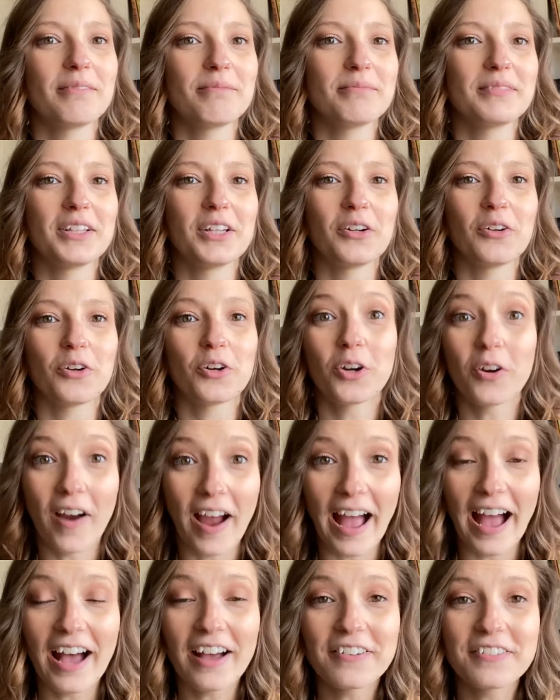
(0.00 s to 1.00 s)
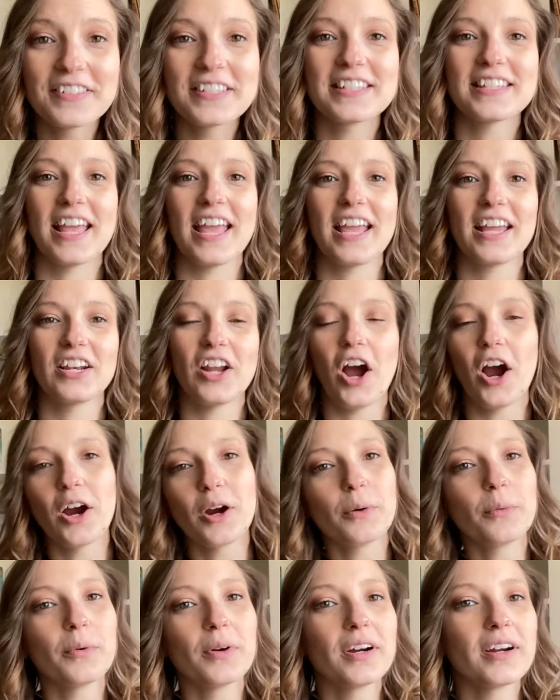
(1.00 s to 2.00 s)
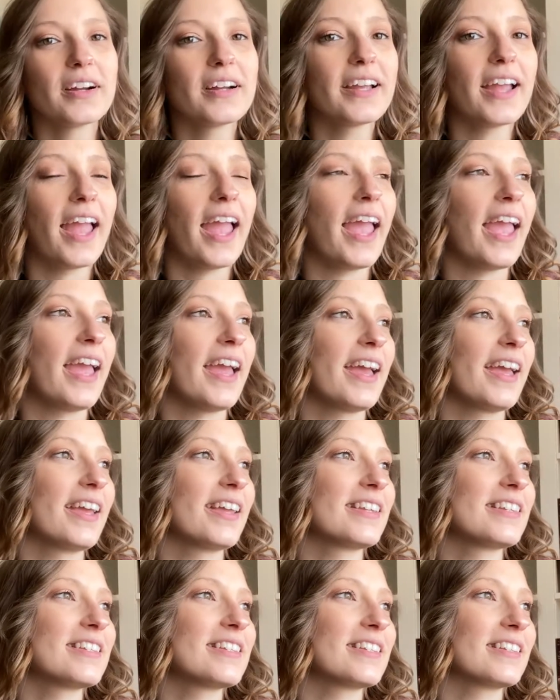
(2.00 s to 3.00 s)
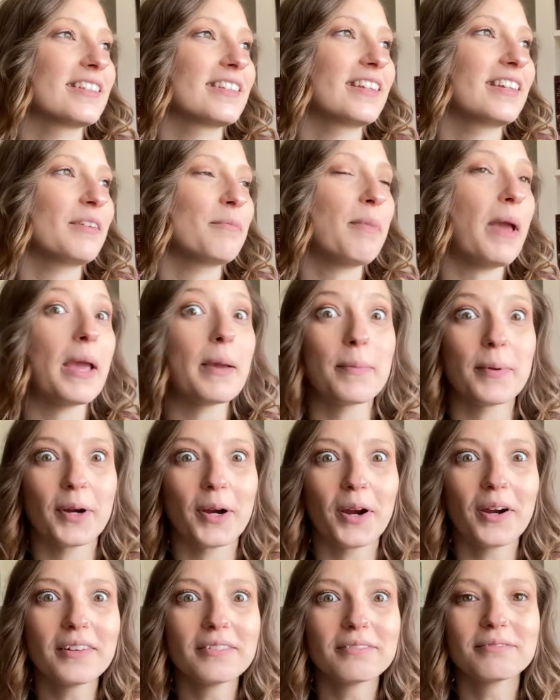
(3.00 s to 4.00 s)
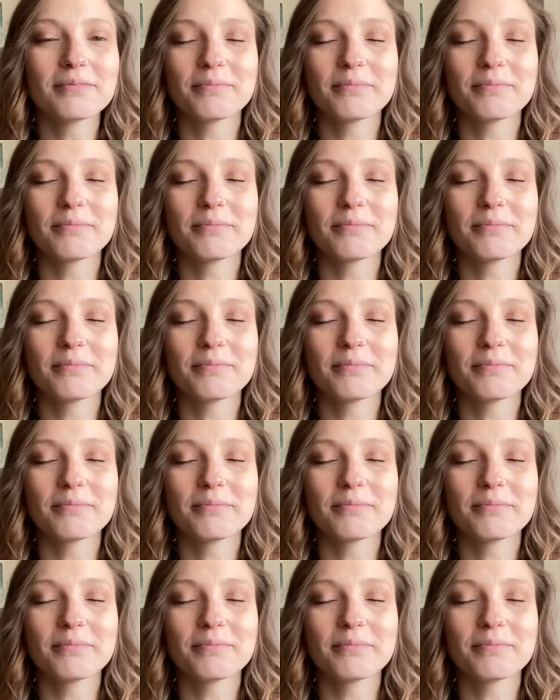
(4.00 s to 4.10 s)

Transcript: little crafts and artwork and paper,